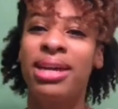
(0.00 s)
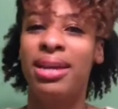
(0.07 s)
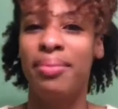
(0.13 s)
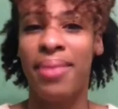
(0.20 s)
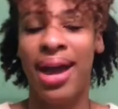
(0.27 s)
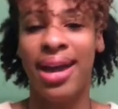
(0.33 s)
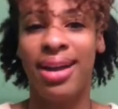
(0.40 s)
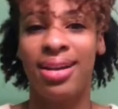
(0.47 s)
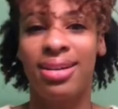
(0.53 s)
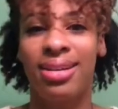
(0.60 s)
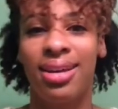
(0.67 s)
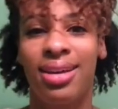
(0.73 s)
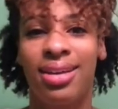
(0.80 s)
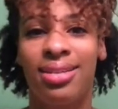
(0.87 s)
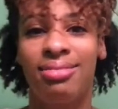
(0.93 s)
getting my hair
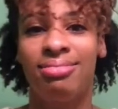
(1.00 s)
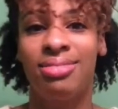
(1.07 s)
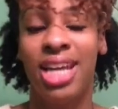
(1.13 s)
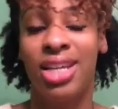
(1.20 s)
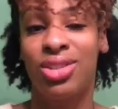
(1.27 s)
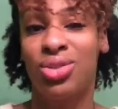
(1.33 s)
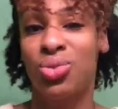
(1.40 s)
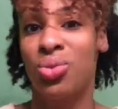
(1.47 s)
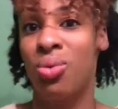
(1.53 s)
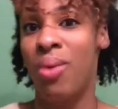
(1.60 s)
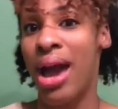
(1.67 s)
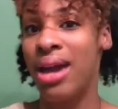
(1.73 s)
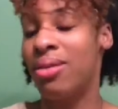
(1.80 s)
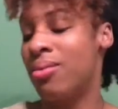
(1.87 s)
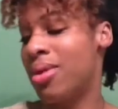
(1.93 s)
done next to a
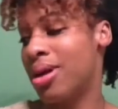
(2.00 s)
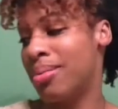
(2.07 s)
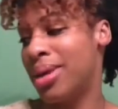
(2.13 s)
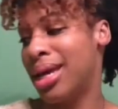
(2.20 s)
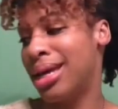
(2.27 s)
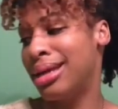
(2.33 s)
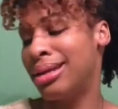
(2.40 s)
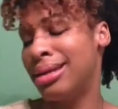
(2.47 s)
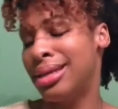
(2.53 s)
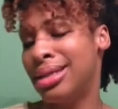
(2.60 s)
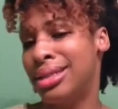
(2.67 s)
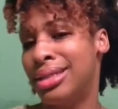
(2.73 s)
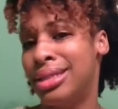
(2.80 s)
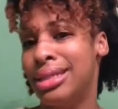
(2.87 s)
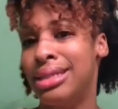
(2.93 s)
white woman
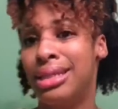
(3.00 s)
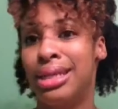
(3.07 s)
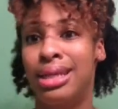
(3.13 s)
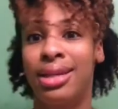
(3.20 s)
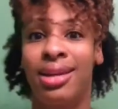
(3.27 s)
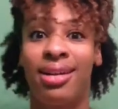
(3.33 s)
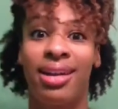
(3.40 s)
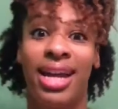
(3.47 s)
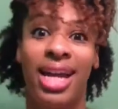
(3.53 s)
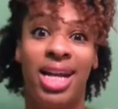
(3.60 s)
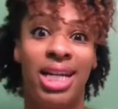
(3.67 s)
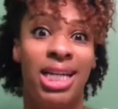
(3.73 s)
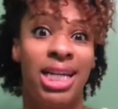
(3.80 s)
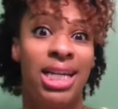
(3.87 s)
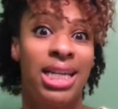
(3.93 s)
and she's getting her
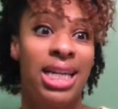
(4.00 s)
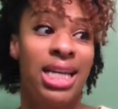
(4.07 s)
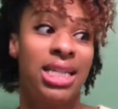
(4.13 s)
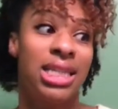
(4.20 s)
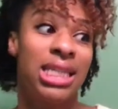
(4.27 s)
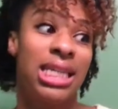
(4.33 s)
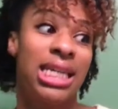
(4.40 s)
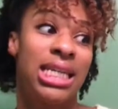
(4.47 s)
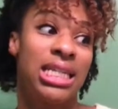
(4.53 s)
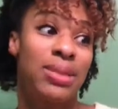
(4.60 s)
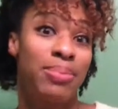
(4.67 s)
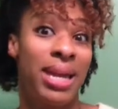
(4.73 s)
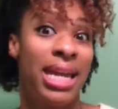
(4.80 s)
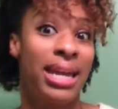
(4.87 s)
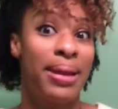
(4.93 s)
hair done next to a
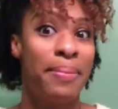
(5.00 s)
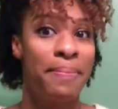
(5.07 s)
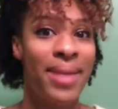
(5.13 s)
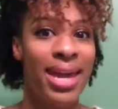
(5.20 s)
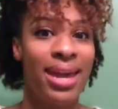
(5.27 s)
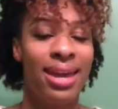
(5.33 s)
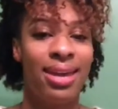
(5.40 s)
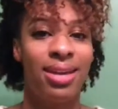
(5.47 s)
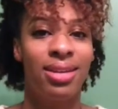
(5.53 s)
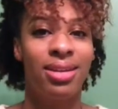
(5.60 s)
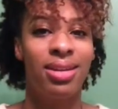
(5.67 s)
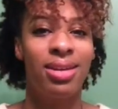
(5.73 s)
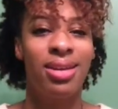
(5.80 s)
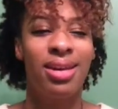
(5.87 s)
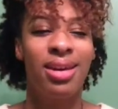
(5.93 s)
Hispanic man,